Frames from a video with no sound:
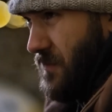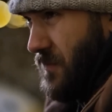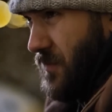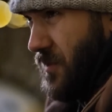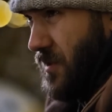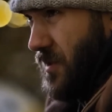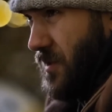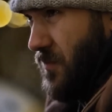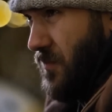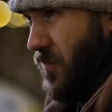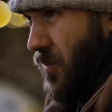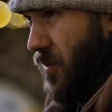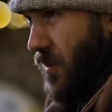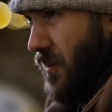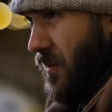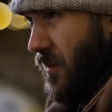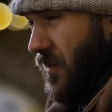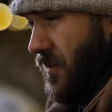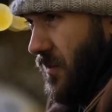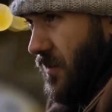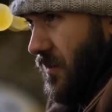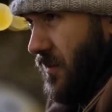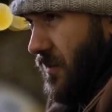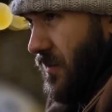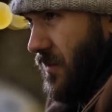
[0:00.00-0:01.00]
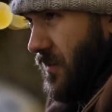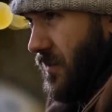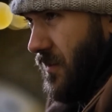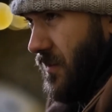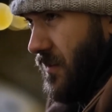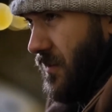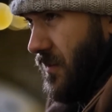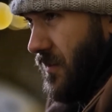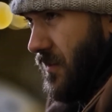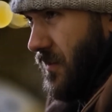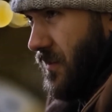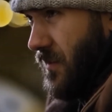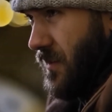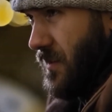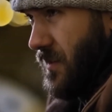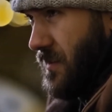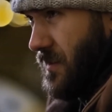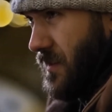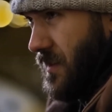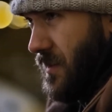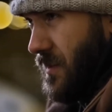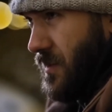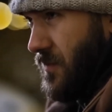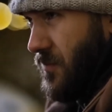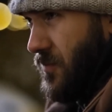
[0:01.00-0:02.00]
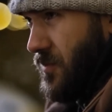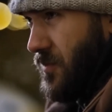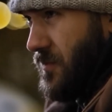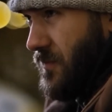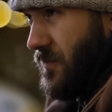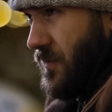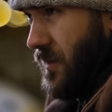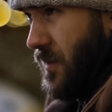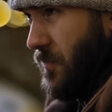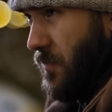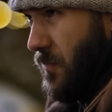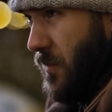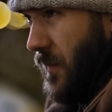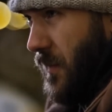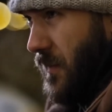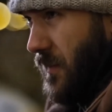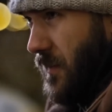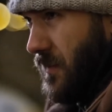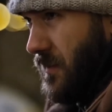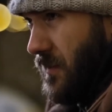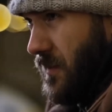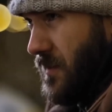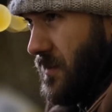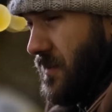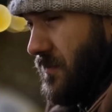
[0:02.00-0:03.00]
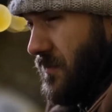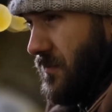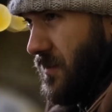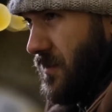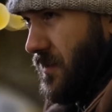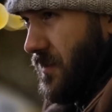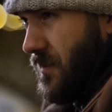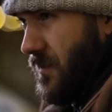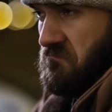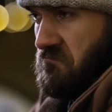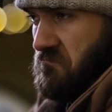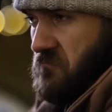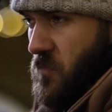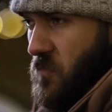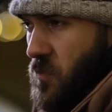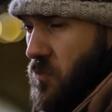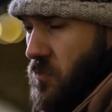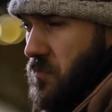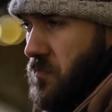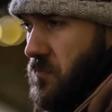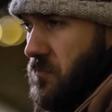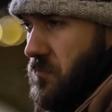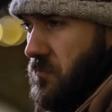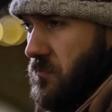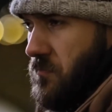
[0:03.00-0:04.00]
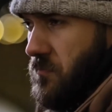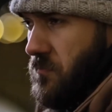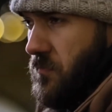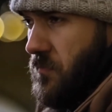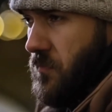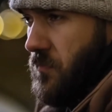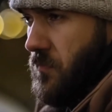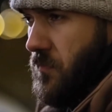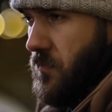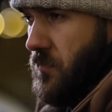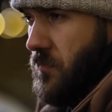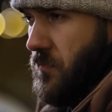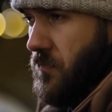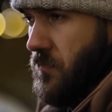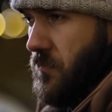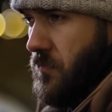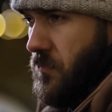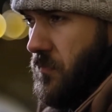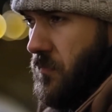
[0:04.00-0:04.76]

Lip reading: And the homeless man calmly says that he saw Jesus himself because he is the eternal